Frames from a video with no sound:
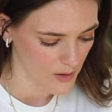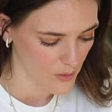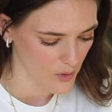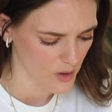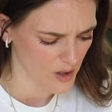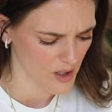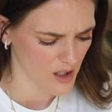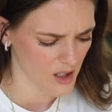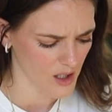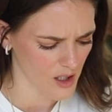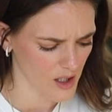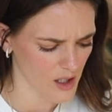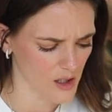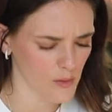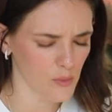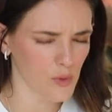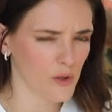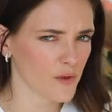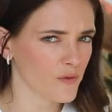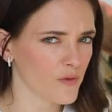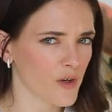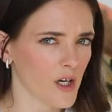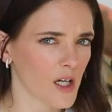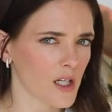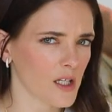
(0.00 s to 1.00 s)
There were a couple
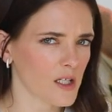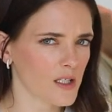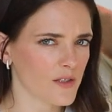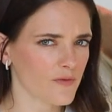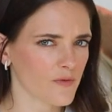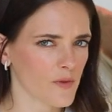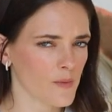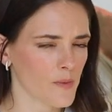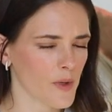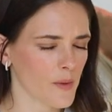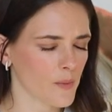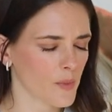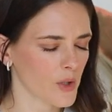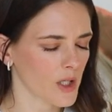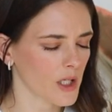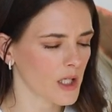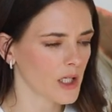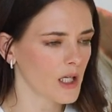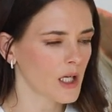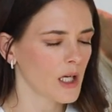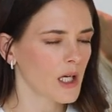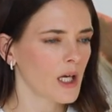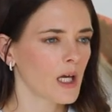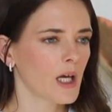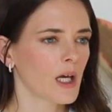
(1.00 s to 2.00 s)
of colours from
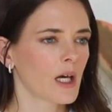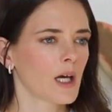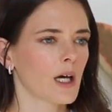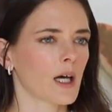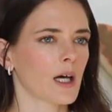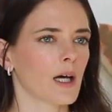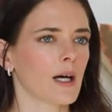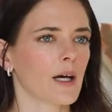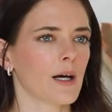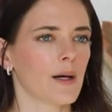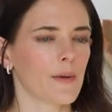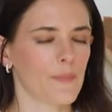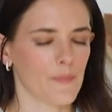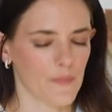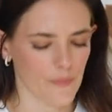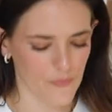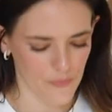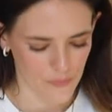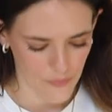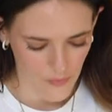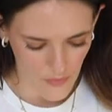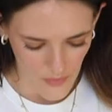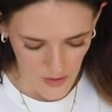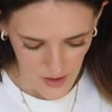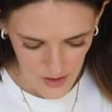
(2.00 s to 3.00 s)
memory.
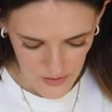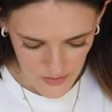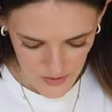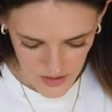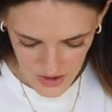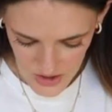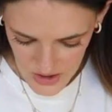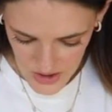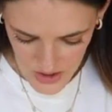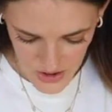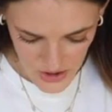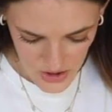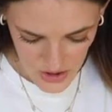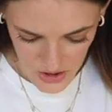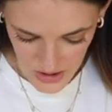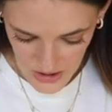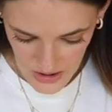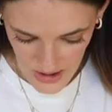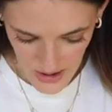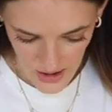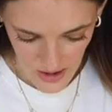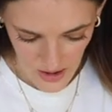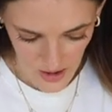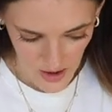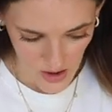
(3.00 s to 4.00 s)
They're just,
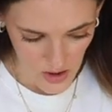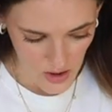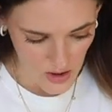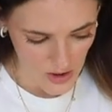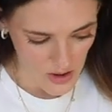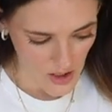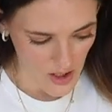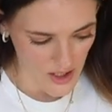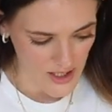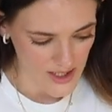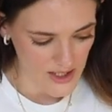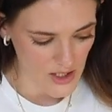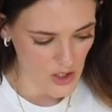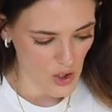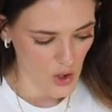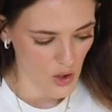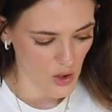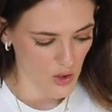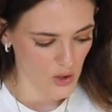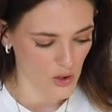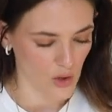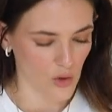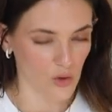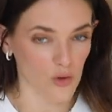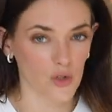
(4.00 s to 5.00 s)
nice
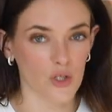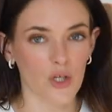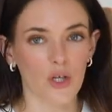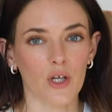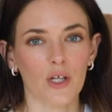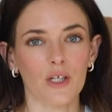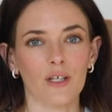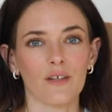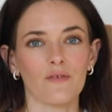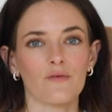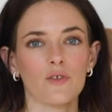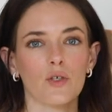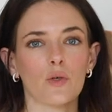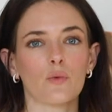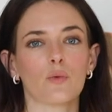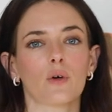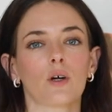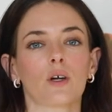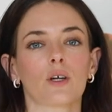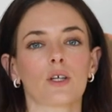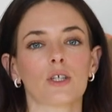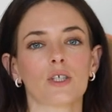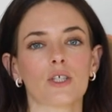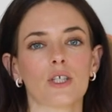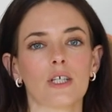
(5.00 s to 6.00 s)
cotton alternative to
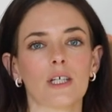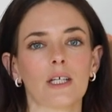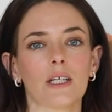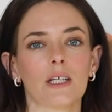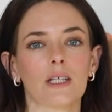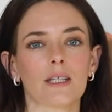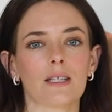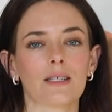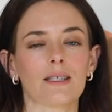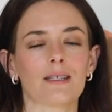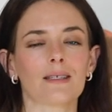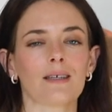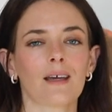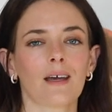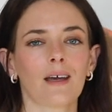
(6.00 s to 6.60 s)
wearing jeans.